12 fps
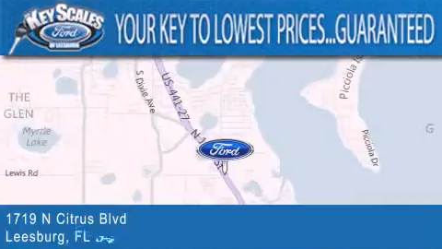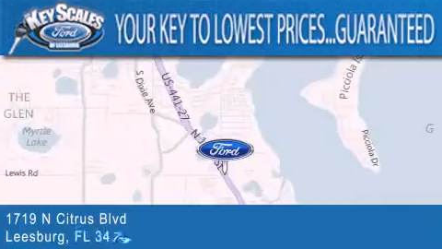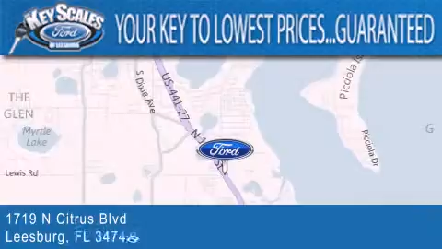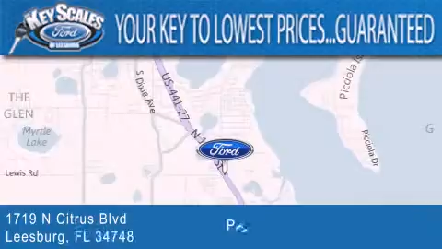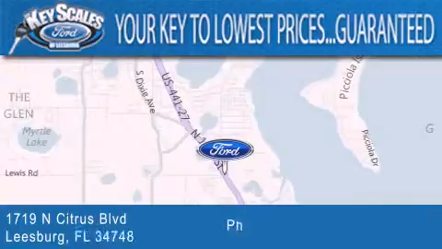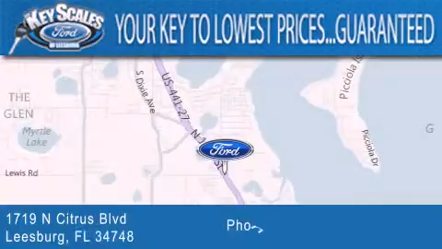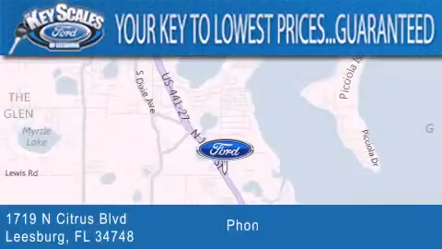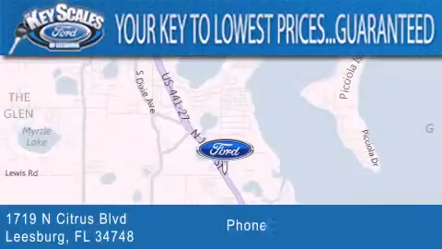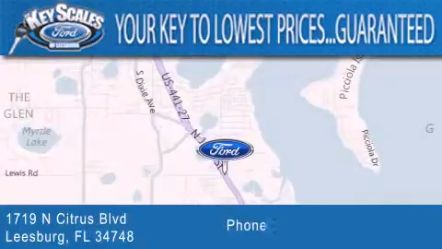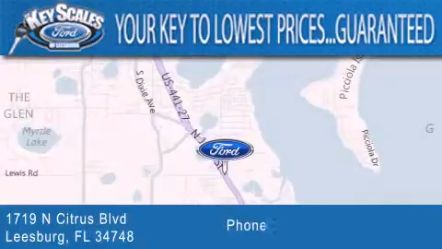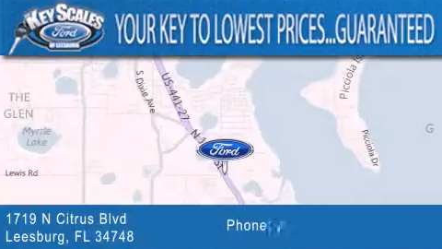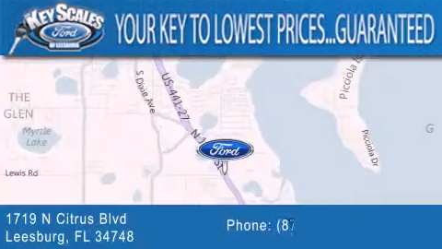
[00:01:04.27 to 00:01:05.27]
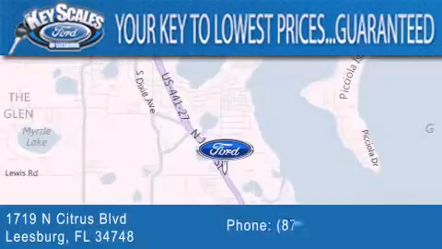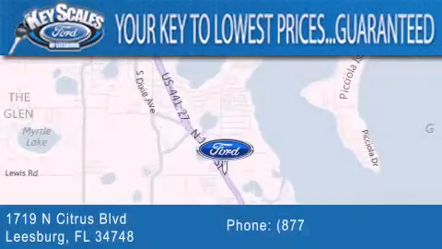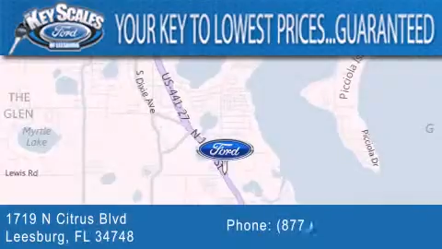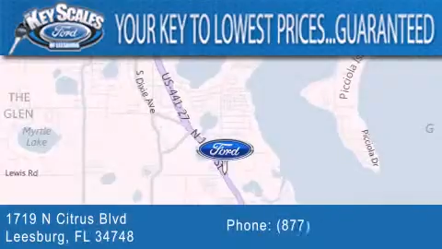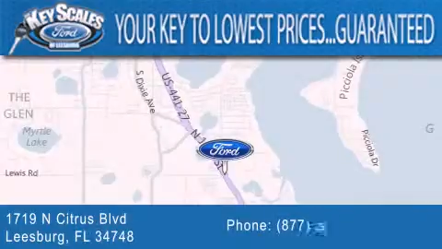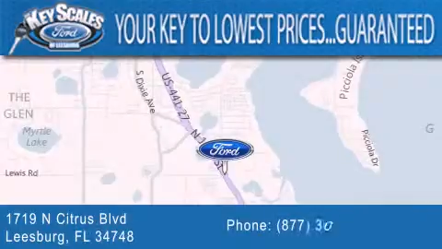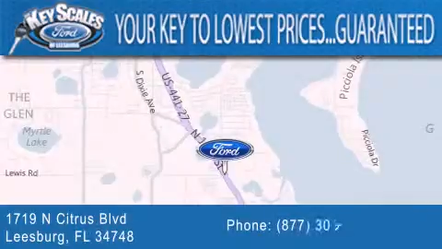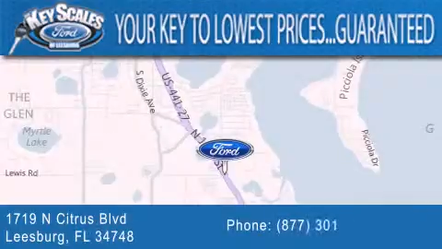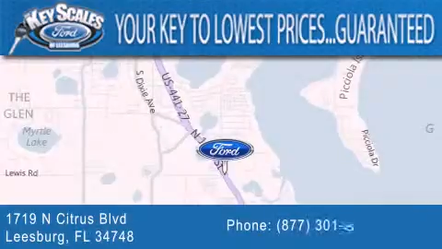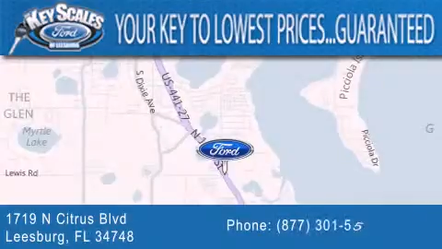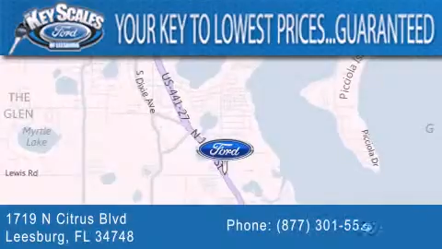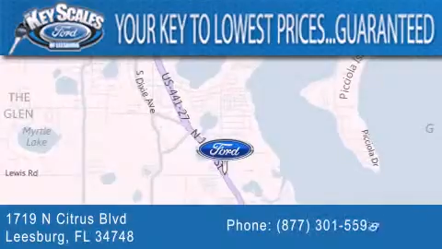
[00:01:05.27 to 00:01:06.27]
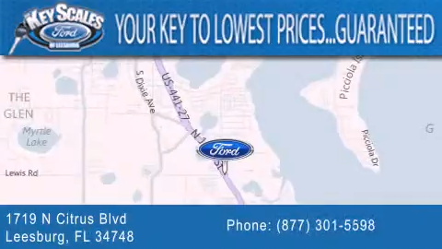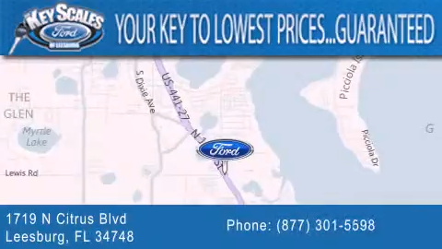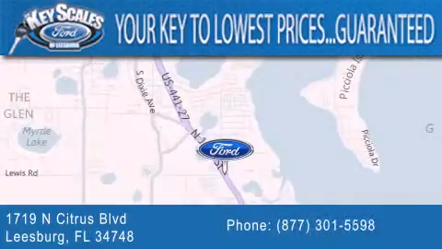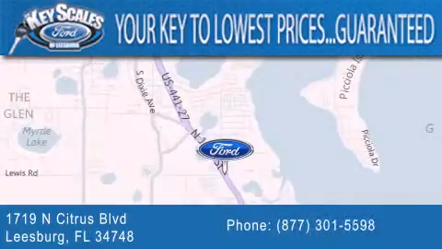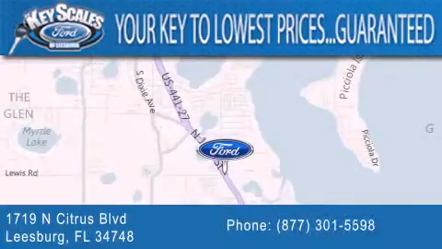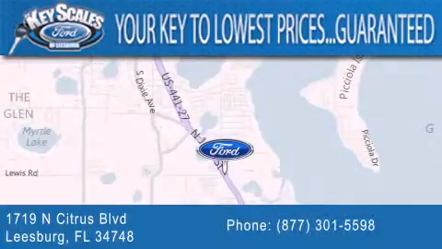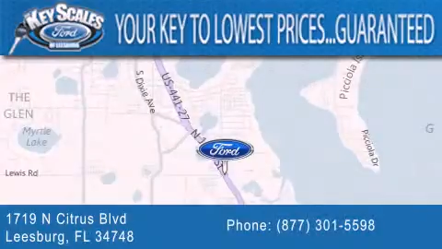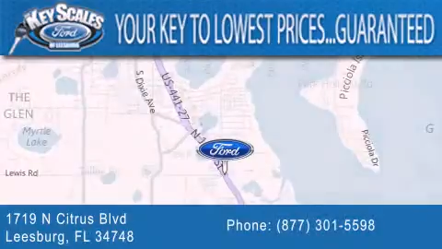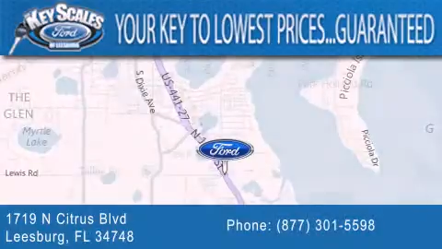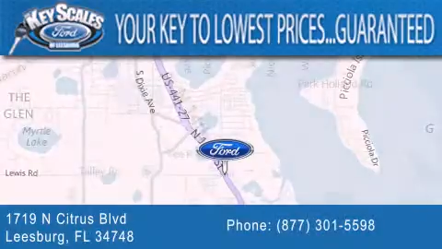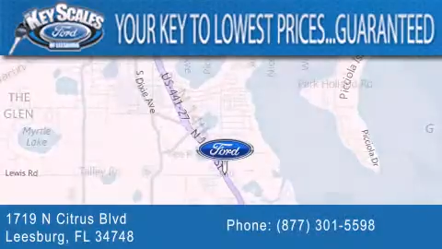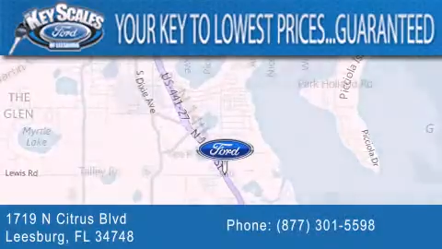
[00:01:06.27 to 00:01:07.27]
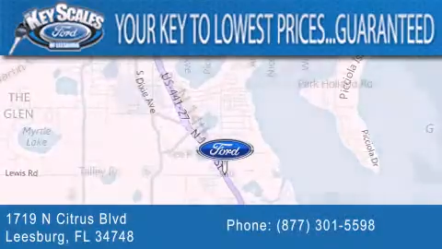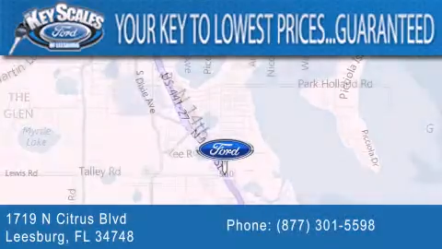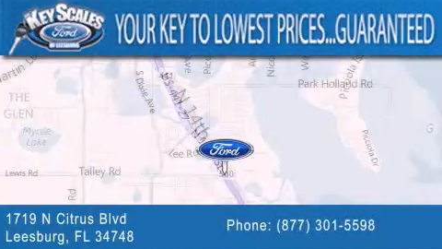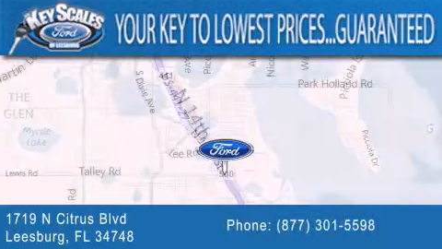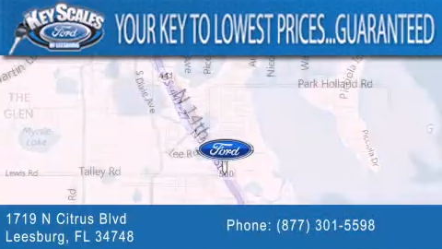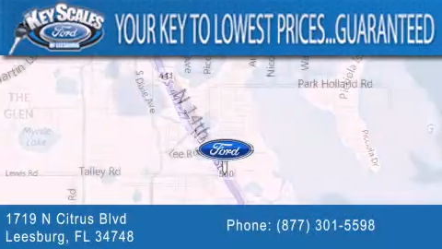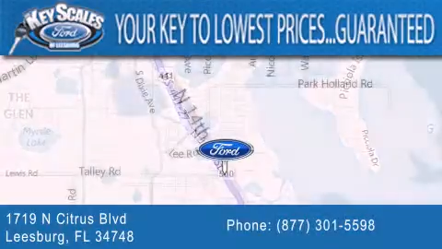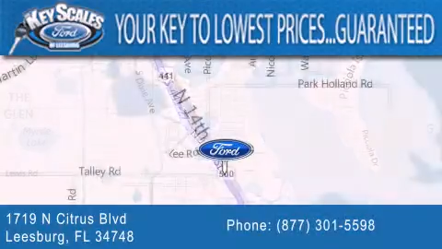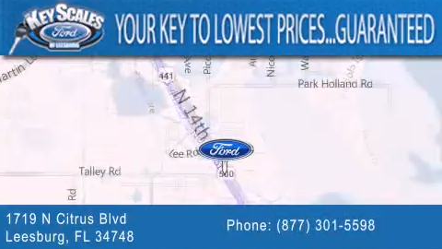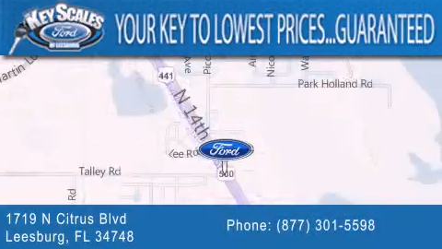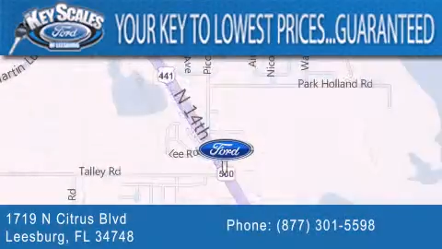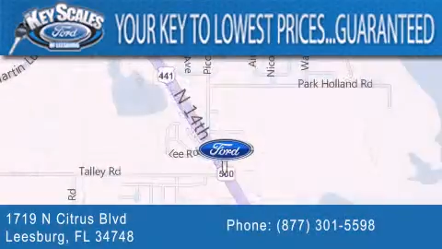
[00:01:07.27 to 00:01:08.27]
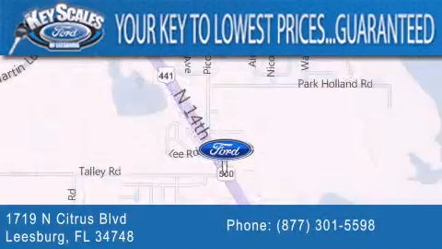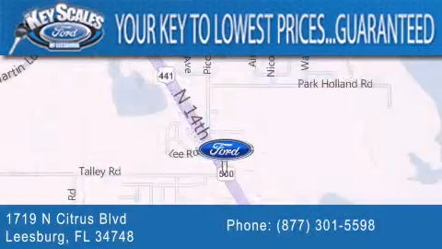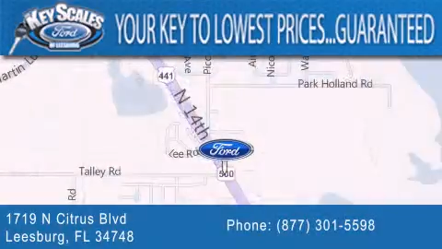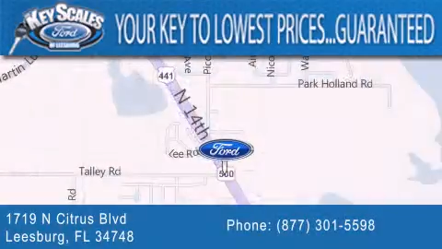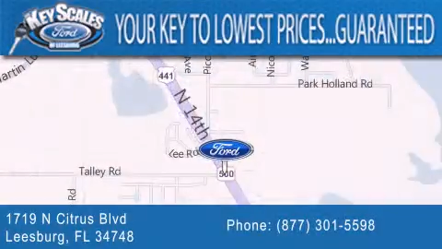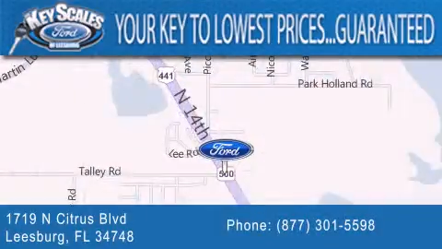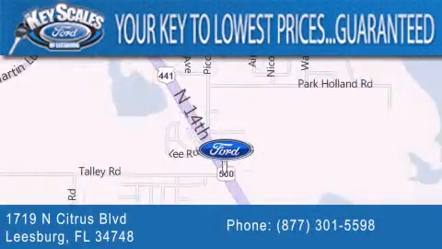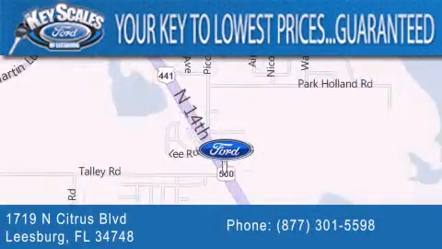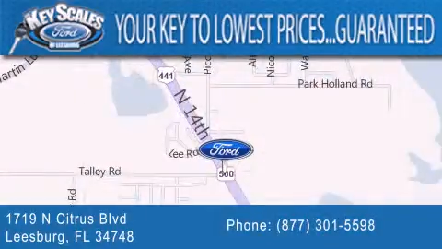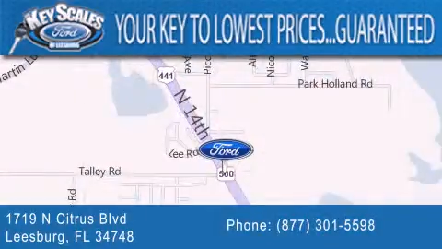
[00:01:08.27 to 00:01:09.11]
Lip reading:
No face is visible, so there are no lips to read.